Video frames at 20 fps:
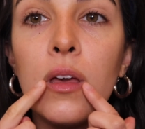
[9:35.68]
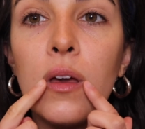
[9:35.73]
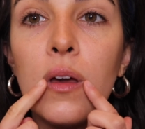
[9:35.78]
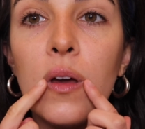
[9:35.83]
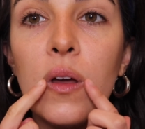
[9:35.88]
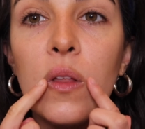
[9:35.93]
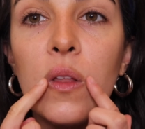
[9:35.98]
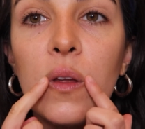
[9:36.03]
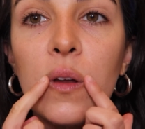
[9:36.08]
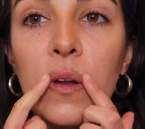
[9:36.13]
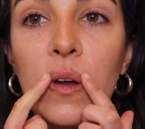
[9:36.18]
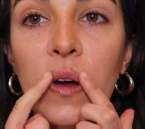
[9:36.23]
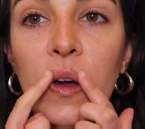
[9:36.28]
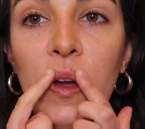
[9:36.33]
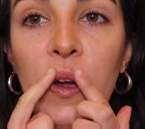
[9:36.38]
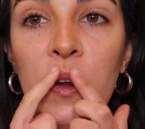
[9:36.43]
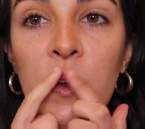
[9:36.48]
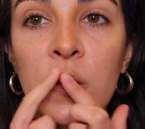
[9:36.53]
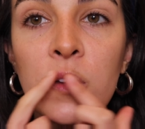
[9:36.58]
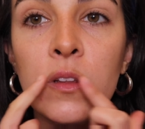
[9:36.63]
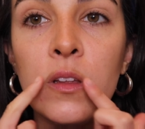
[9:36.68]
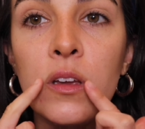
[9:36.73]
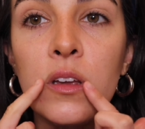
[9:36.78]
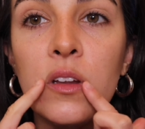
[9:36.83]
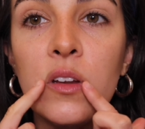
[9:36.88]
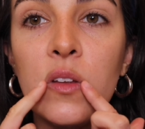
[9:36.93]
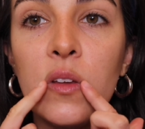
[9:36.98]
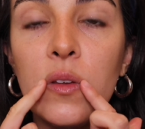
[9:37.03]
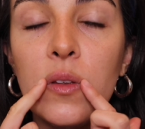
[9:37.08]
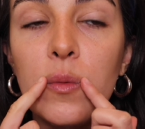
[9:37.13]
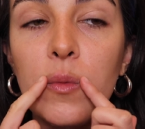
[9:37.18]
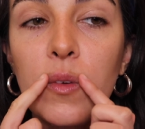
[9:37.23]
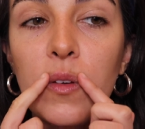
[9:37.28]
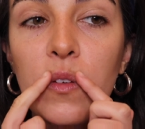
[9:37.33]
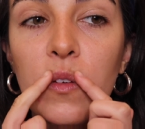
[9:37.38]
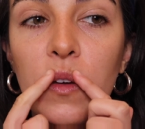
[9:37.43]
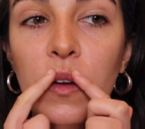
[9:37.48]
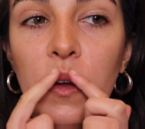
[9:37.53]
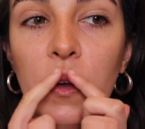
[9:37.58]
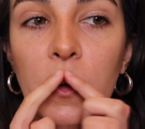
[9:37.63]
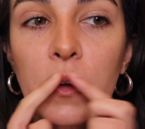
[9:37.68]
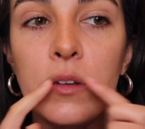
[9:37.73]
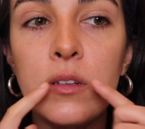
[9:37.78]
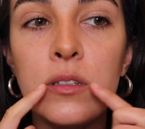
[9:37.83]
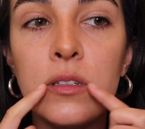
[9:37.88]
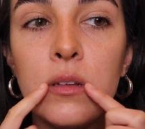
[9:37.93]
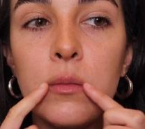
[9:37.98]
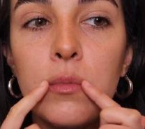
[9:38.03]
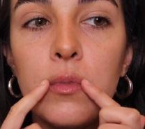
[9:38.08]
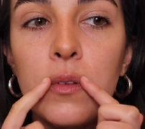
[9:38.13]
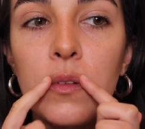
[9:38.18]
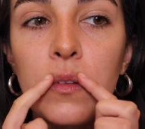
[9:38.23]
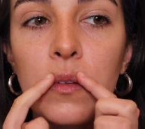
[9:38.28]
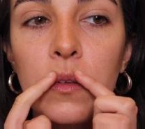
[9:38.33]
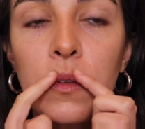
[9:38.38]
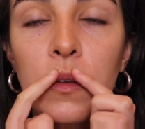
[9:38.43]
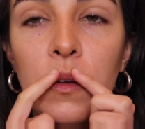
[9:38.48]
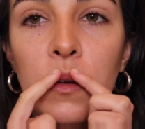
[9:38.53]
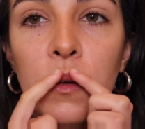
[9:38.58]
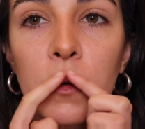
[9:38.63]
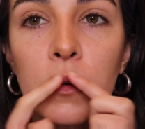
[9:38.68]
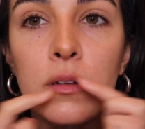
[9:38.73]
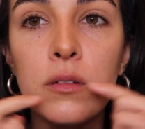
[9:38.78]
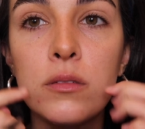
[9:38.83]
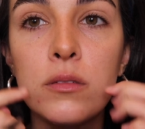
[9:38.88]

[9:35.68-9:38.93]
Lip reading: And then I actually like to use my fingers to blend this out.